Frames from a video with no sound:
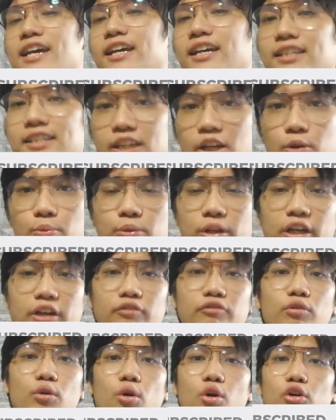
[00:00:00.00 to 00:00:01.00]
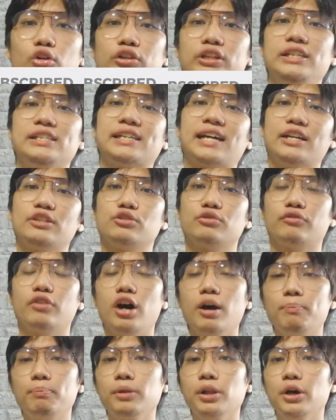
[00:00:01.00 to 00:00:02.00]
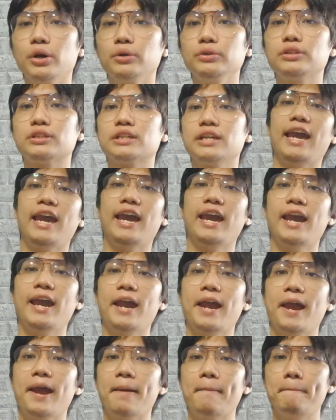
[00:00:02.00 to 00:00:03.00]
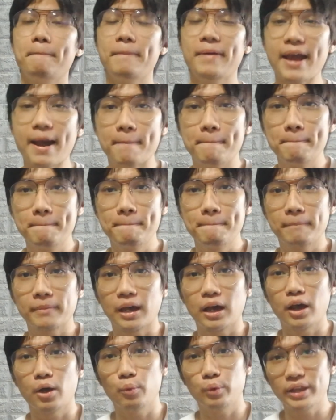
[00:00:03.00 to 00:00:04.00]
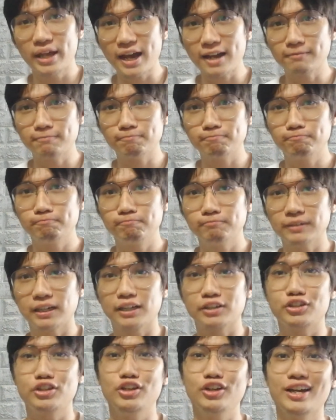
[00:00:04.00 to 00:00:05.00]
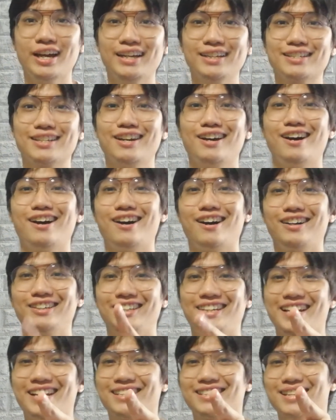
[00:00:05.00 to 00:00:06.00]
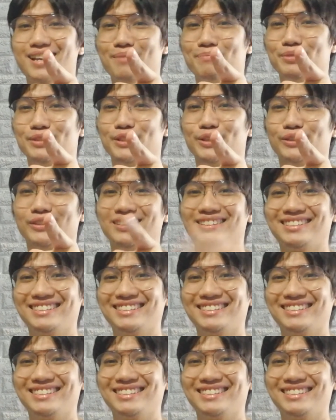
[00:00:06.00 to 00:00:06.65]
can stay updated for all these kinds of uploads. And yeah, and with that, I'll see you guys on the next episode.